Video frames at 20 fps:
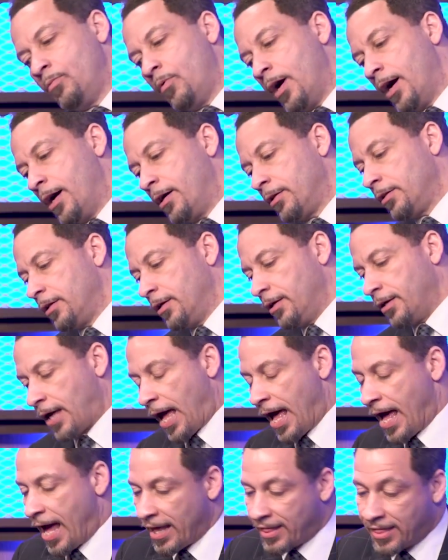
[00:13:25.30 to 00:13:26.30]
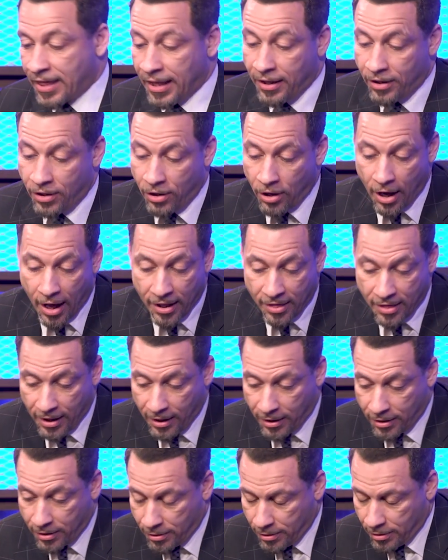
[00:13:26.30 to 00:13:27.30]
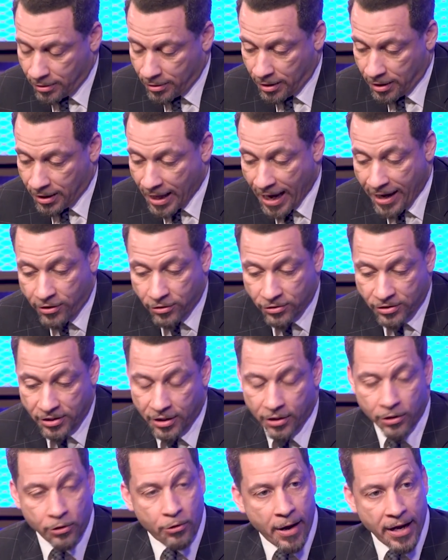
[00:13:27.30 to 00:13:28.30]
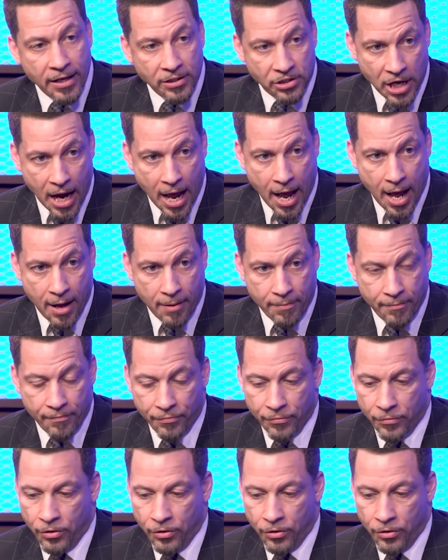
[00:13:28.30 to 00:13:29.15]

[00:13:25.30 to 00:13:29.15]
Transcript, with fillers: Well, look, I, I think I think the Lakers did a great job.